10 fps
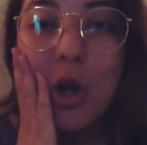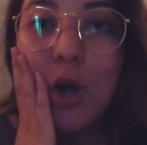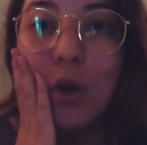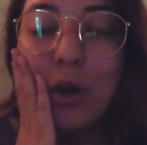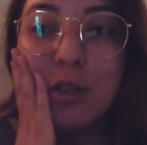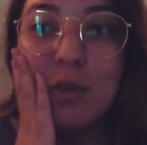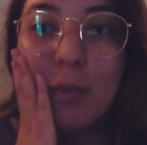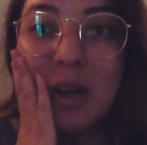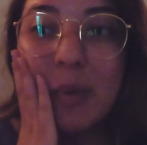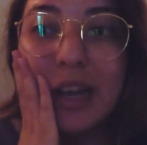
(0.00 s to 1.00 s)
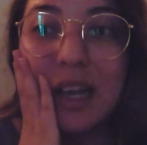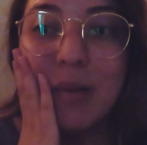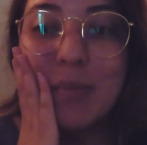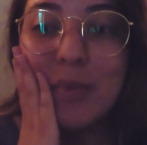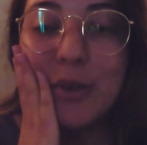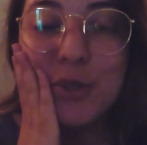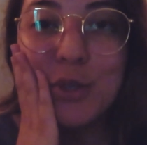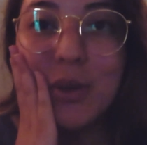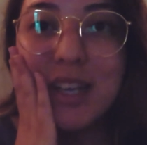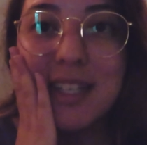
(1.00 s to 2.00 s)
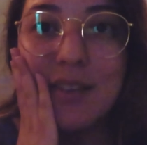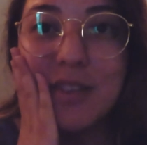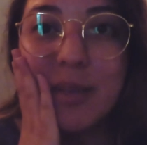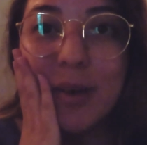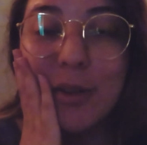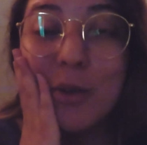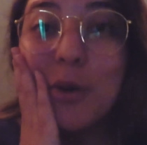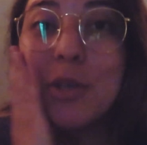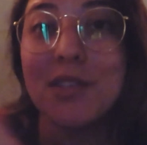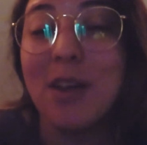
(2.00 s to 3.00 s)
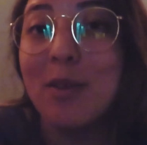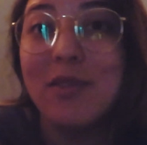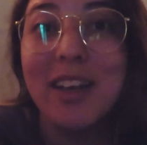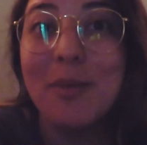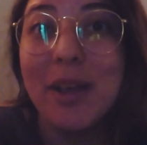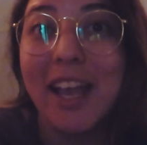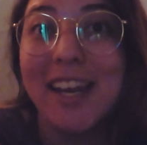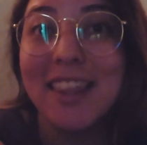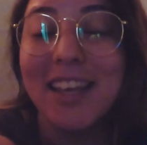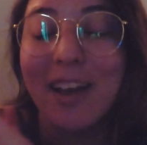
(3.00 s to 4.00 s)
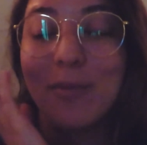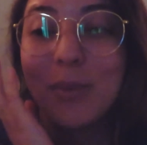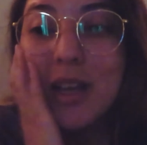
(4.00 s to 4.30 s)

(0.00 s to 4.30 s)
Who knows what I'm going to pick up. There's two days left in the month. Who knows if I'm even going to pick anything up.